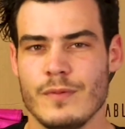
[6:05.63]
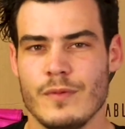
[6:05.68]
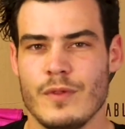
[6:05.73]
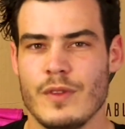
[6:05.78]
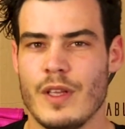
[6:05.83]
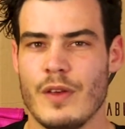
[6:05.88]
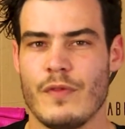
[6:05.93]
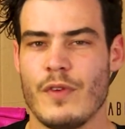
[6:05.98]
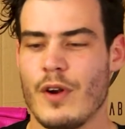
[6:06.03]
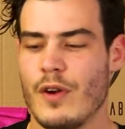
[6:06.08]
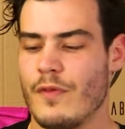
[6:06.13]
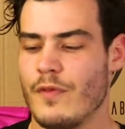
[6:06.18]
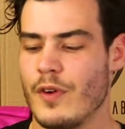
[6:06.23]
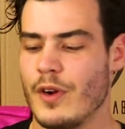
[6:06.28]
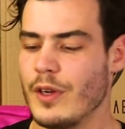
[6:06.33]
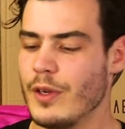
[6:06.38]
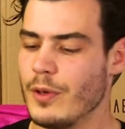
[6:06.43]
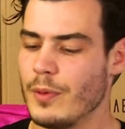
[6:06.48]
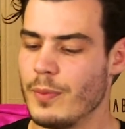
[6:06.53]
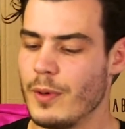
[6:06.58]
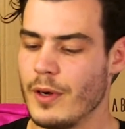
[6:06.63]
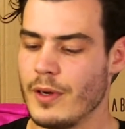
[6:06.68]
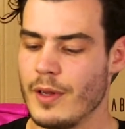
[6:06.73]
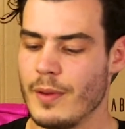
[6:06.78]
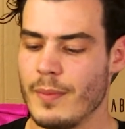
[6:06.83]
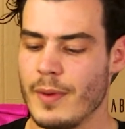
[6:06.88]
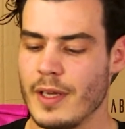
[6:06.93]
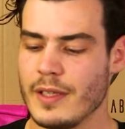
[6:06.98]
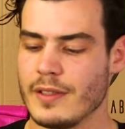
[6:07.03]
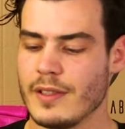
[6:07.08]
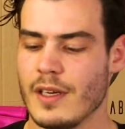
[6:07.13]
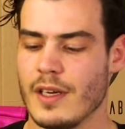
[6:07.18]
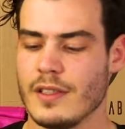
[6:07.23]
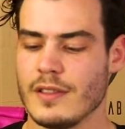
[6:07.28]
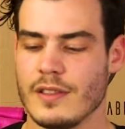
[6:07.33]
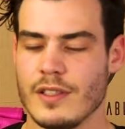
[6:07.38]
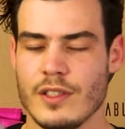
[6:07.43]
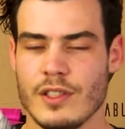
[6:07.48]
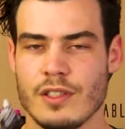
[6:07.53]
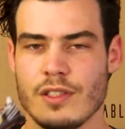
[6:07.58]
They're very, very good protein bars,
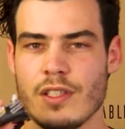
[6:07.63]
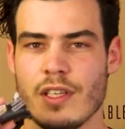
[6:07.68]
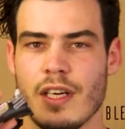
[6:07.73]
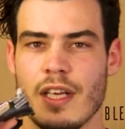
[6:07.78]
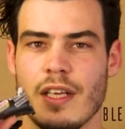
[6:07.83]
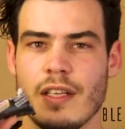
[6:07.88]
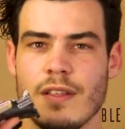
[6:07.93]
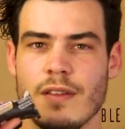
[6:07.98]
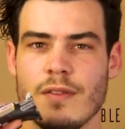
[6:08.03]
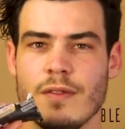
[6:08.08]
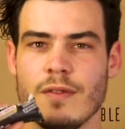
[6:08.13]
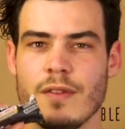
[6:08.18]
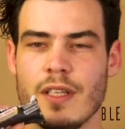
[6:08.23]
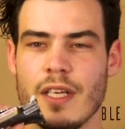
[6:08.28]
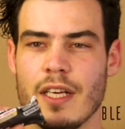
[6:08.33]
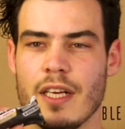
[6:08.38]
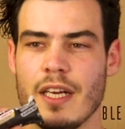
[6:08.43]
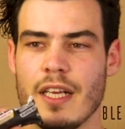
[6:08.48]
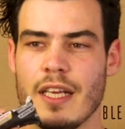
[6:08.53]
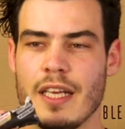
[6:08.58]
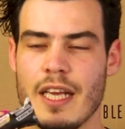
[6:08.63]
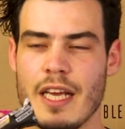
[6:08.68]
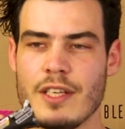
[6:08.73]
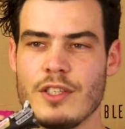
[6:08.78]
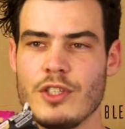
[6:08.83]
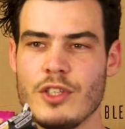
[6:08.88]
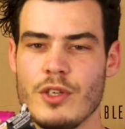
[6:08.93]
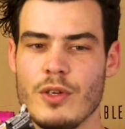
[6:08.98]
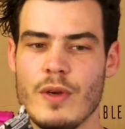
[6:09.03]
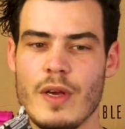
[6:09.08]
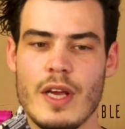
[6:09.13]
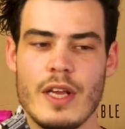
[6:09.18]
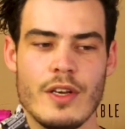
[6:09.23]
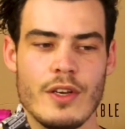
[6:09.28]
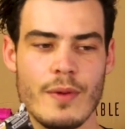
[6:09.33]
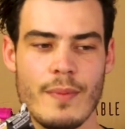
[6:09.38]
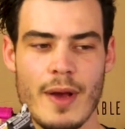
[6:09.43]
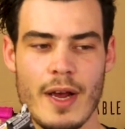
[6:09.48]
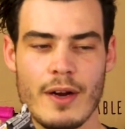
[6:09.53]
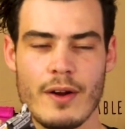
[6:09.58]
guys. They're gonna get you hitting
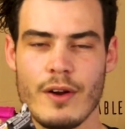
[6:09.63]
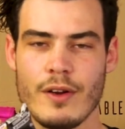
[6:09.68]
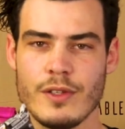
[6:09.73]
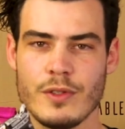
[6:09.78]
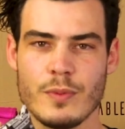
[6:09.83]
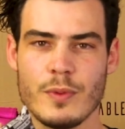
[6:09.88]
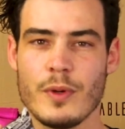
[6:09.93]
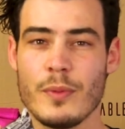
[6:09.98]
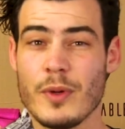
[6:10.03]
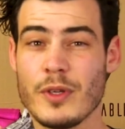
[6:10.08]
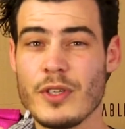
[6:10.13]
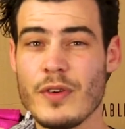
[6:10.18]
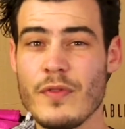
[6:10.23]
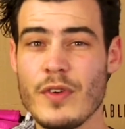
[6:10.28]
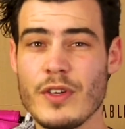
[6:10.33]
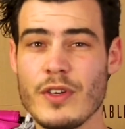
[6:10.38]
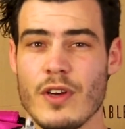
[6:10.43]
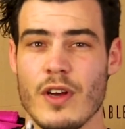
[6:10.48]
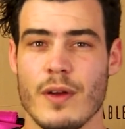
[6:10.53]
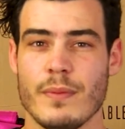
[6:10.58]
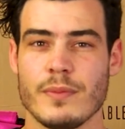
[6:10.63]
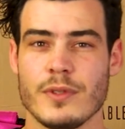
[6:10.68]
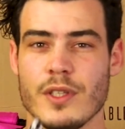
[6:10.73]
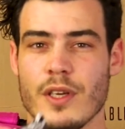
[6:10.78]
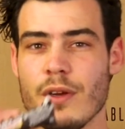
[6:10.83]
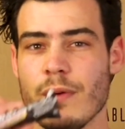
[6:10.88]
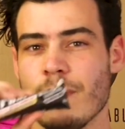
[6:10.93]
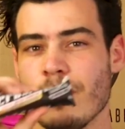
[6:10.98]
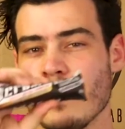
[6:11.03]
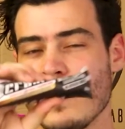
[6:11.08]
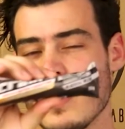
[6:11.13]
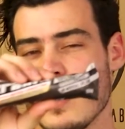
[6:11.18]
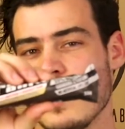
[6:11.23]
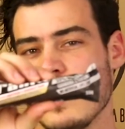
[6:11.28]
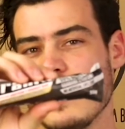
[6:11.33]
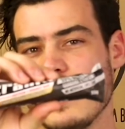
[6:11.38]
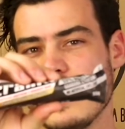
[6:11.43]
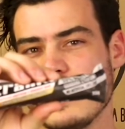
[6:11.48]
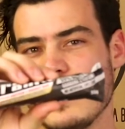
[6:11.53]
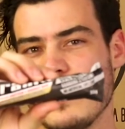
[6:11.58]
your macros pretty much every time. So
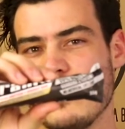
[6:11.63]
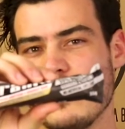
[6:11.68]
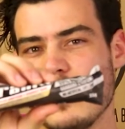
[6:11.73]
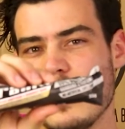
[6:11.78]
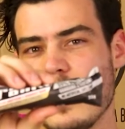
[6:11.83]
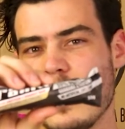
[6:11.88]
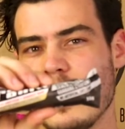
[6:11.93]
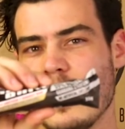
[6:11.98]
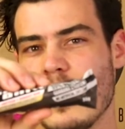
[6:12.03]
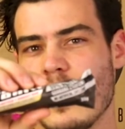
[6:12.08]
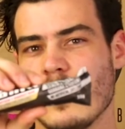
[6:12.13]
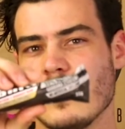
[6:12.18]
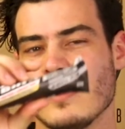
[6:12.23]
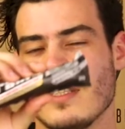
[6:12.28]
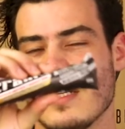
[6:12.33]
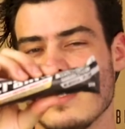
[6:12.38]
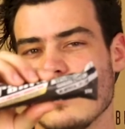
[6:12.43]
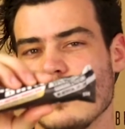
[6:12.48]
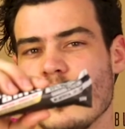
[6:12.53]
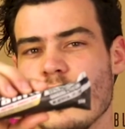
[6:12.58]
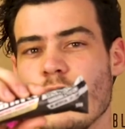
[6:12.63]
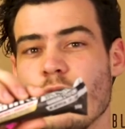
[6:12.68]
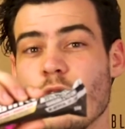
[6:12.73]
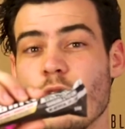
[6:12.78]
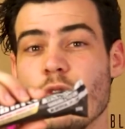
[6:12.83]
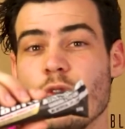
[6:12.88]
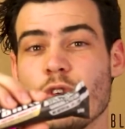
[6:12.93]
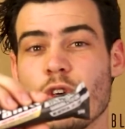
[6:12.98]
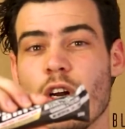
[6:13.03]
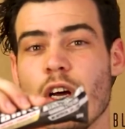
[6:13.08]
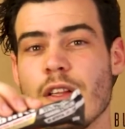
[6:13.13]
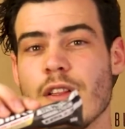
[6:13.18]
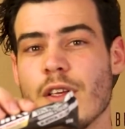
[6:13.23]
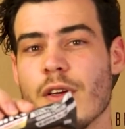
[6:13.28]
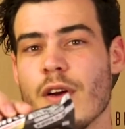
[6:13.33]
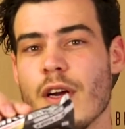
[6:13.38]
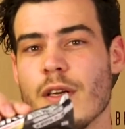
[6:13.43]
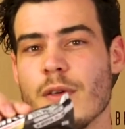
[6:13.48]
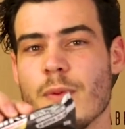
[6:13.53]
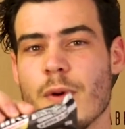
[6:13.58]
that's it for today, guys. Let us know if you've tried the
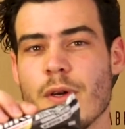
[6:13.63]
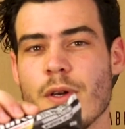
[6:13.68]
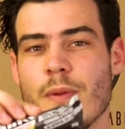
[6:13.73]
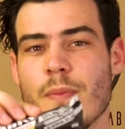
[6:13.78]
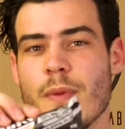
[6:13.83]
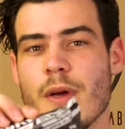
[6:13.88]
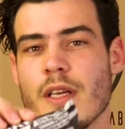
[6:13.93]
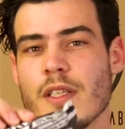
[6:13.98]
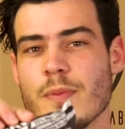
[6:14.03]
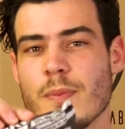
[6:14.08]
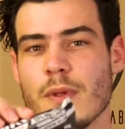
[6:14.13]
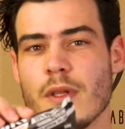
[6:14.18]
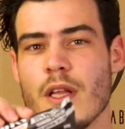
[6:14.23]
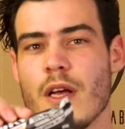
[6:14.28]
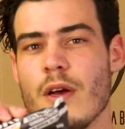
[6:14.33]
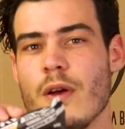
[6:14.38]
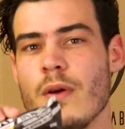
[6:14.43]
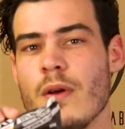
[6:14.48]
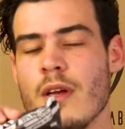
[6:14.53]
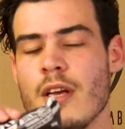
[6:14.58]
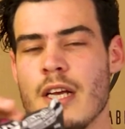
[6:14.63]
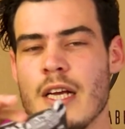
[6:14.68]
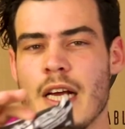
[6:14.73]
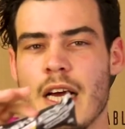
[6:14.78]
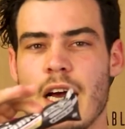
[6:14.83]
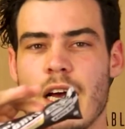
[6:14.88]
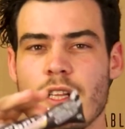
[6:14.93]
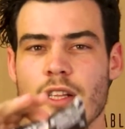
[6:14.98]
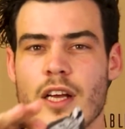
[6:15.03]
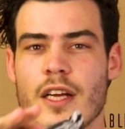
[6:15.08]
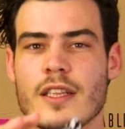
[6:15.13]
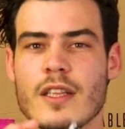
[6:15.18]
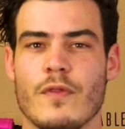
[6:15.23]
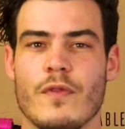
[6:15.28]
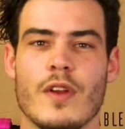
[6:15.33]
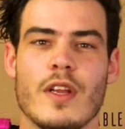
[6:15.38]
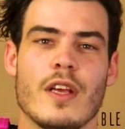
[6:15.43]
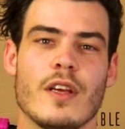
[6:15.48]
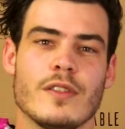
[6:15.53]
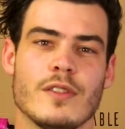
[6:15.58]
Crankt protein bars below. Like the
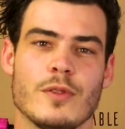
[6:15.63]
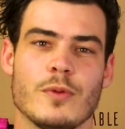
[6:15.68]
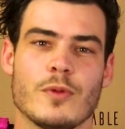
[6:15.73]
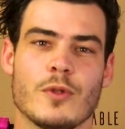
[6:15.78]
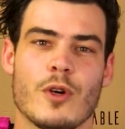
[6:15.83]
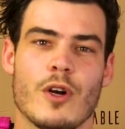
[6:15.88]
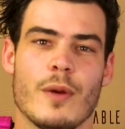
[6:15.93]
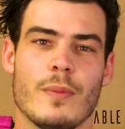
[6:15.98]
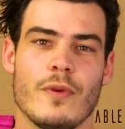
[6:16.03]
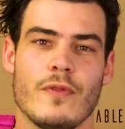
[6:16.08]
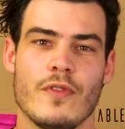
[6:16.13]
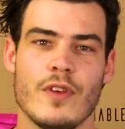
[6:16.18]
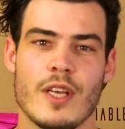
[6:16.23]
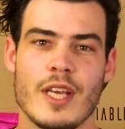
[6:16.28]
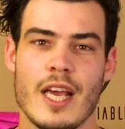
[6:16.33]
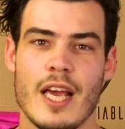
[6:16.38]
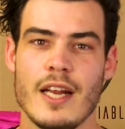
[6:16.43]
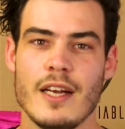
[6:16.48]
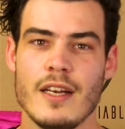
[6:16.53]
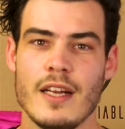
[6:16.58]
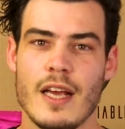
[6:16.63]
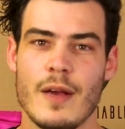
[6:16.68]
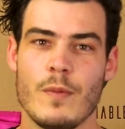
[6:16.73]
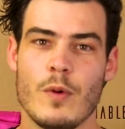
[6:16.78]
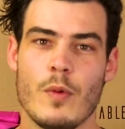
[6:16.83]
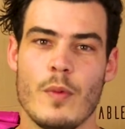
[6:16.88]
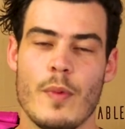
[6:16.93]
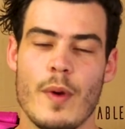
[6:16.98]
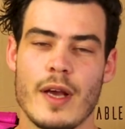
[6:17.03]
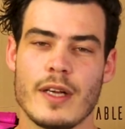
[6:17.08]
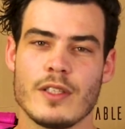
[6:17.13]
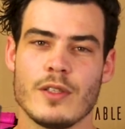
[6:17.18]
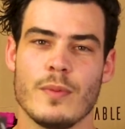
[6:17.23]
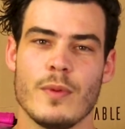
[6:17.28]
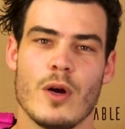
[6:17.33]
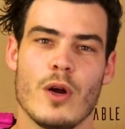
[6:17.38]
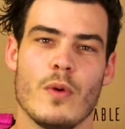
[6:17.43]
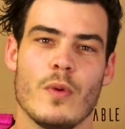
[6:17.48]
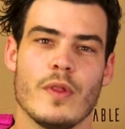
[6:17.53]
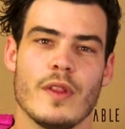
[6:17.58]
video, subscribe if you can, and we'll be back
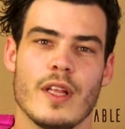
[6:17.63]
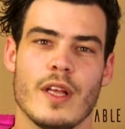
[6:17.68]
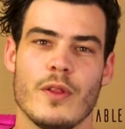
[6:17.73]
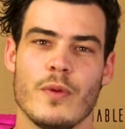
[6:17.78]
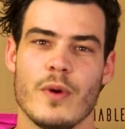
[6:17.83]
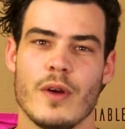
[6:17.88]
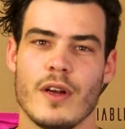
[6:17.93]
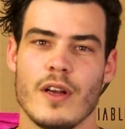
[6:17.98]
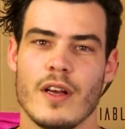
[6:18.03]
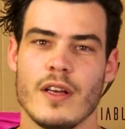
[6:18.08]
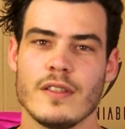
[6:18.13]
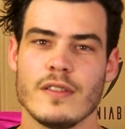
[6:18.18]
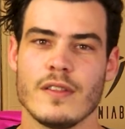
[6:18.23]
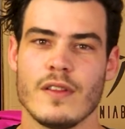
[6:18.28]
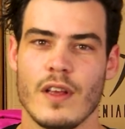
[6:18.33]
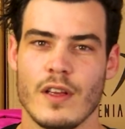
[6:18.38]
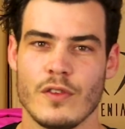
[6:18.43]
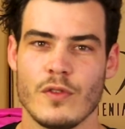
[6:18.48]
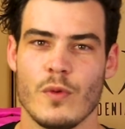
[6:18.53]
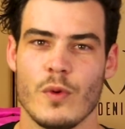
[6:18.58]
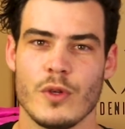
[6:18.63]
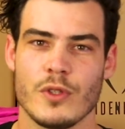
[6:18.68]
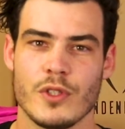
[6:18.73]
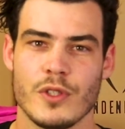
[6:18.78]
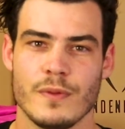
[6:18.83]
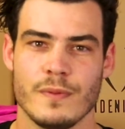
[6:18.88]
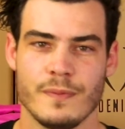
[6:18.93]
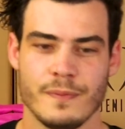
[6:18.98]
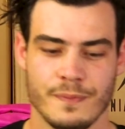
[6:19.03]
tomorrow with another one, guys. Thanks for watching.